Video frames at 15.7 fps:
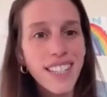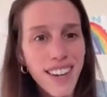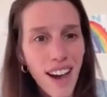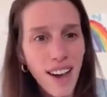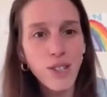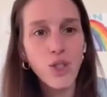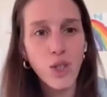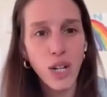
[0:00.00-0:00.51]

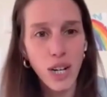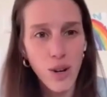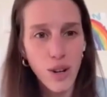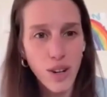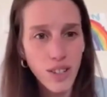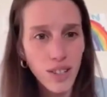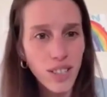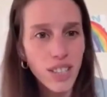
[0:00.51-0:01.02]
young
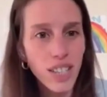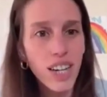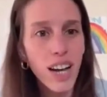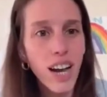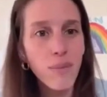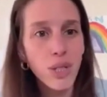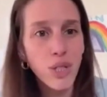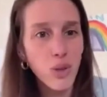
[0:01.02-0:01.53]
drinkers to
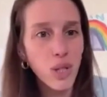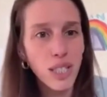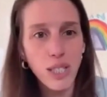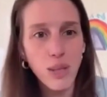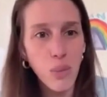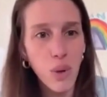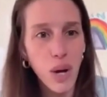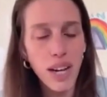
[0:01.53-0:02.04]
come and drink
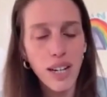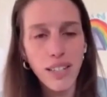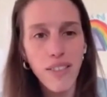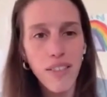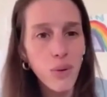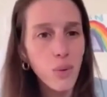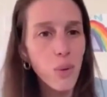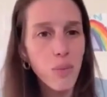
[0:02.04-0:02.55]
this
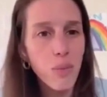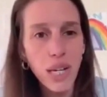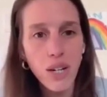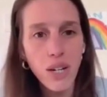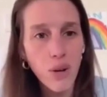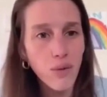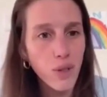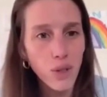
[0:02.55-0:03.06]
brand, there will
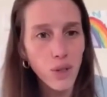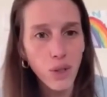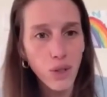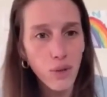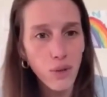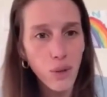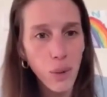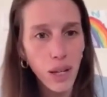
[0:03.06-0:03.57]
be no
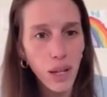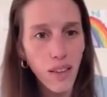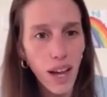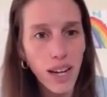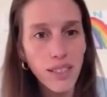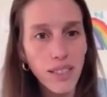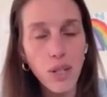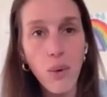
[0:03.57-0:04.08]
future for Bud
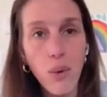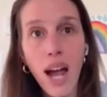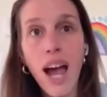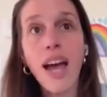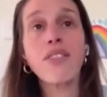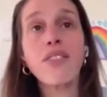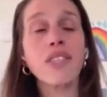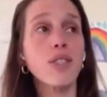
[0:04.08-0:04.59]
Light. So I
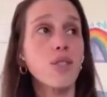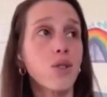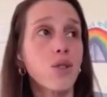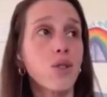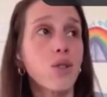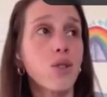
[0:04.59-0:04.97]
had this.